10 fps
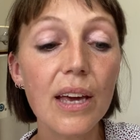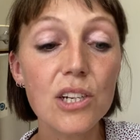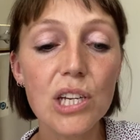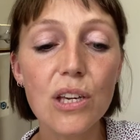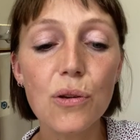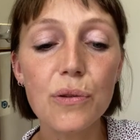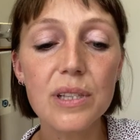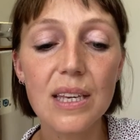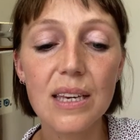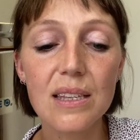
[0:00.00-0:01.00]
actually use
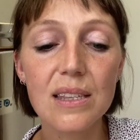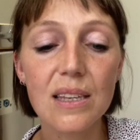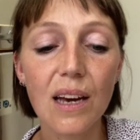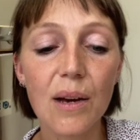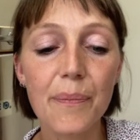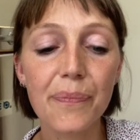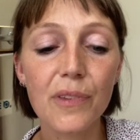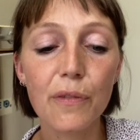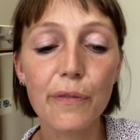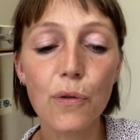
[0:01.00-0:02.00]
these
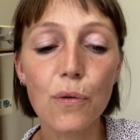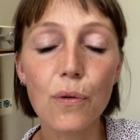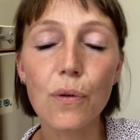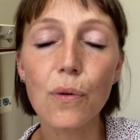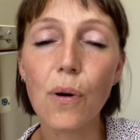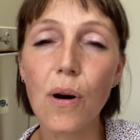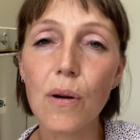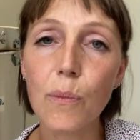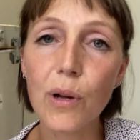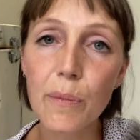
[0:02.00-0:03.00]
for
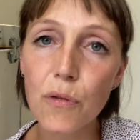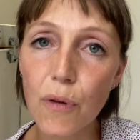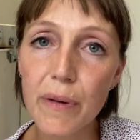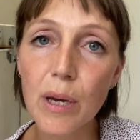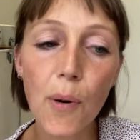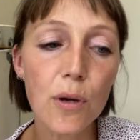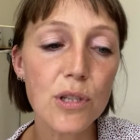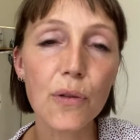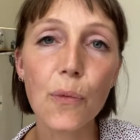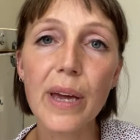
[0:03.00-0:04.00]
when I'm throwing a pot
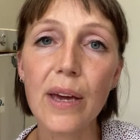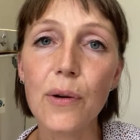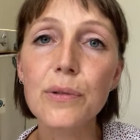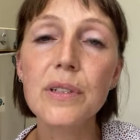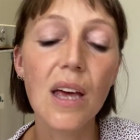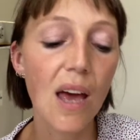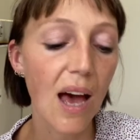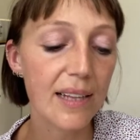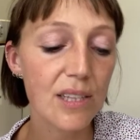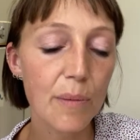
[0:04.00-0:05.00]
on the wheel,
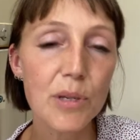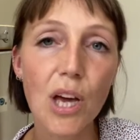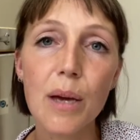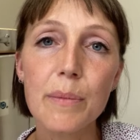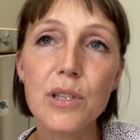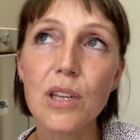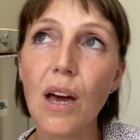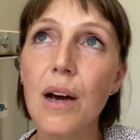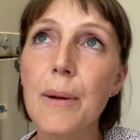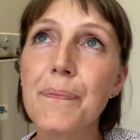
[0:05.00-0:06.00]
and sometimes
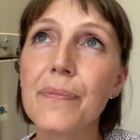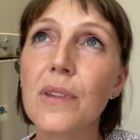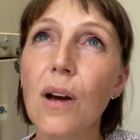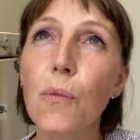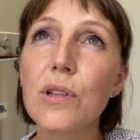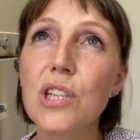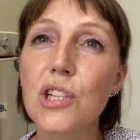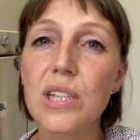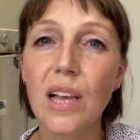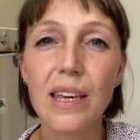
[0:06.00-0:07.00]
I want to
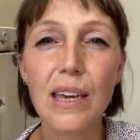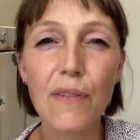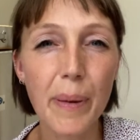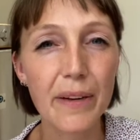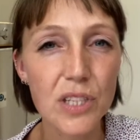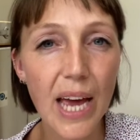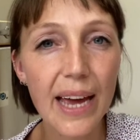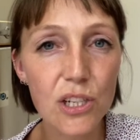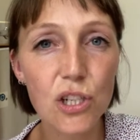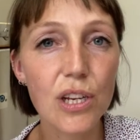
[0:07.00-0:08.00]
just like give a bit of
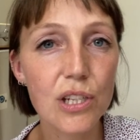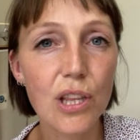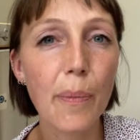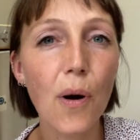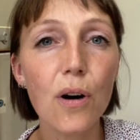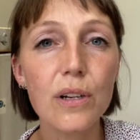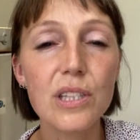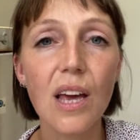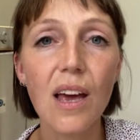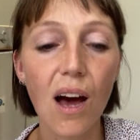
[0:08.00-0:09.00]
texture to the pot.
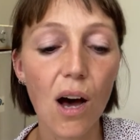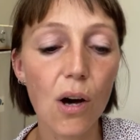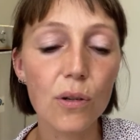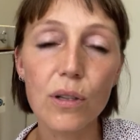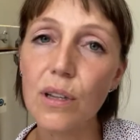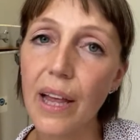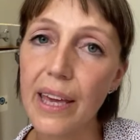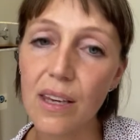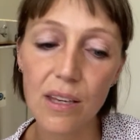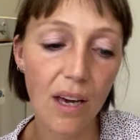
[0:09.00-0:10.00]
I'll
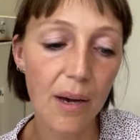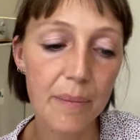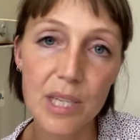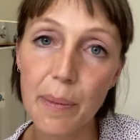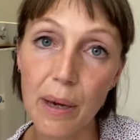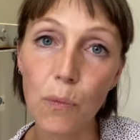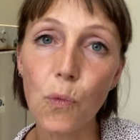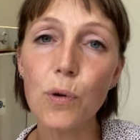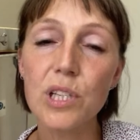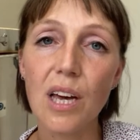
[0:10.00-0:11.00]
like dip it in
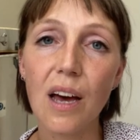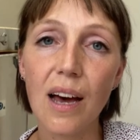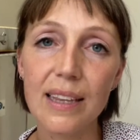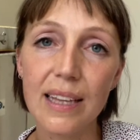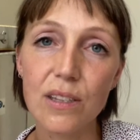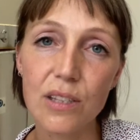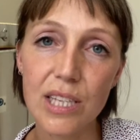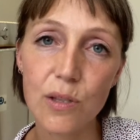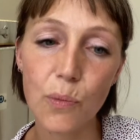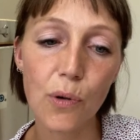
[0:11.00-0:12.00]
water, and then
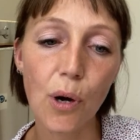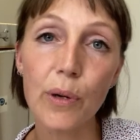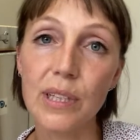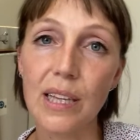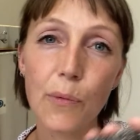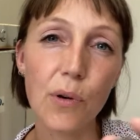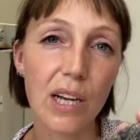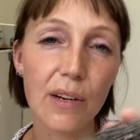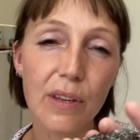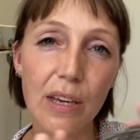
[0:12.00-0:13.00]
this will go on, and it will
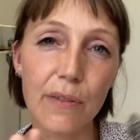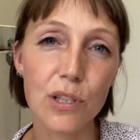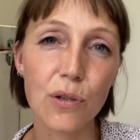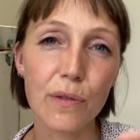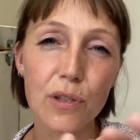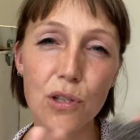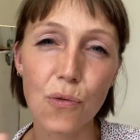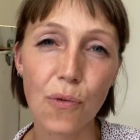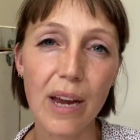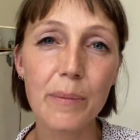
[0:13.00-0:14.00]
kind of give a sort of
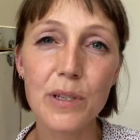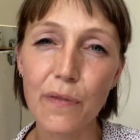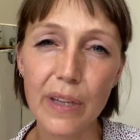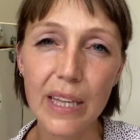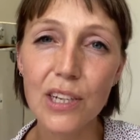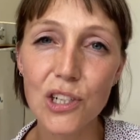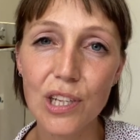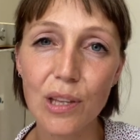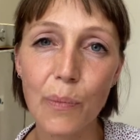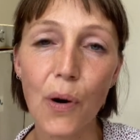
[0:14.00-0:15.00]
scraped finish to
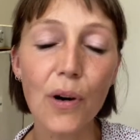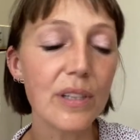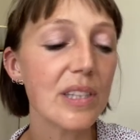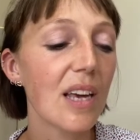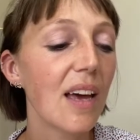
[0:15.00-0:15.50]
the pot.